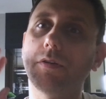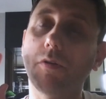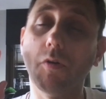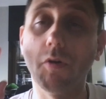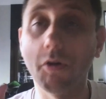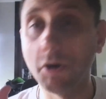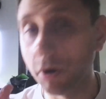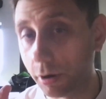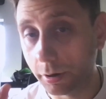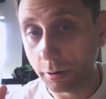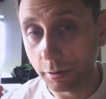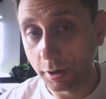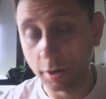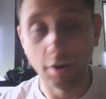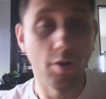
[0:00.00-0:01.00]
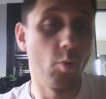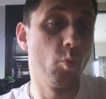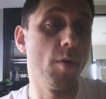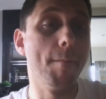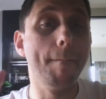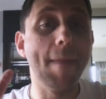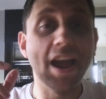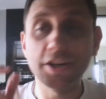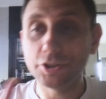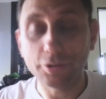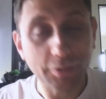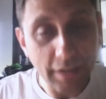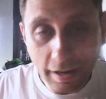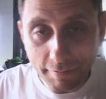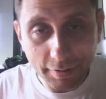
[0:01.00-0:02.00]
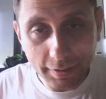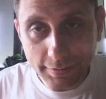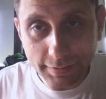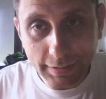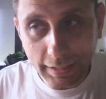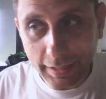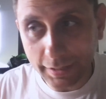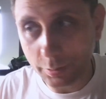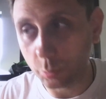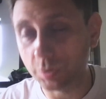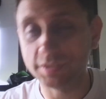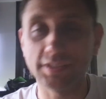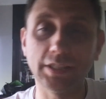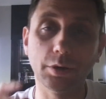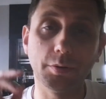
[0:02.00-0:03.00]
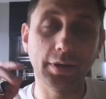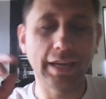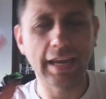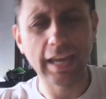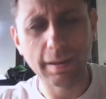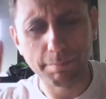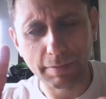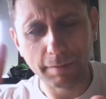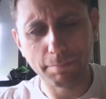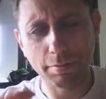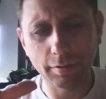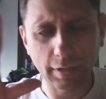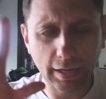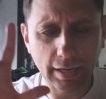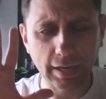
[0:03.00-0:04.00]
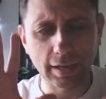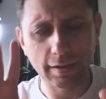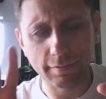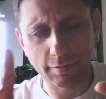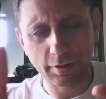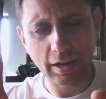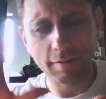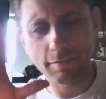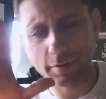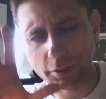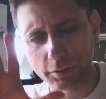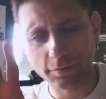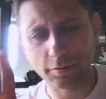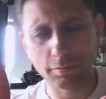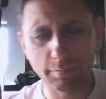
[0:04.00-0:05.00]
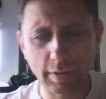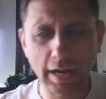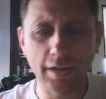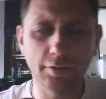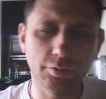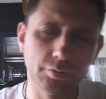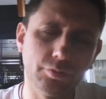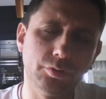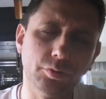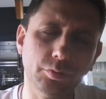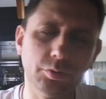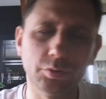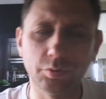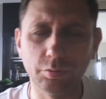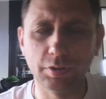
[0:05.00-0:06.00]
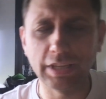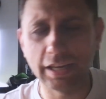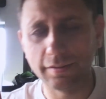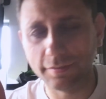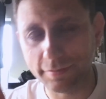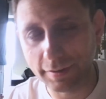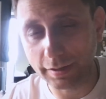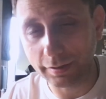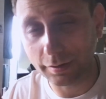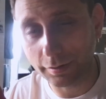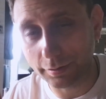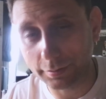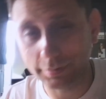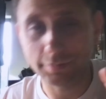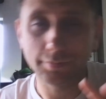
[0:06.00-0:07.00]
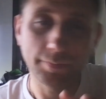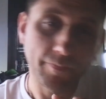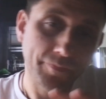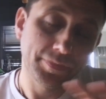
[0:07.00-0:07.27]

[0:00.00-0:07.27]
Or, we measured everything, we see, okay, people have an average from 9 to 2 to 10 fingers.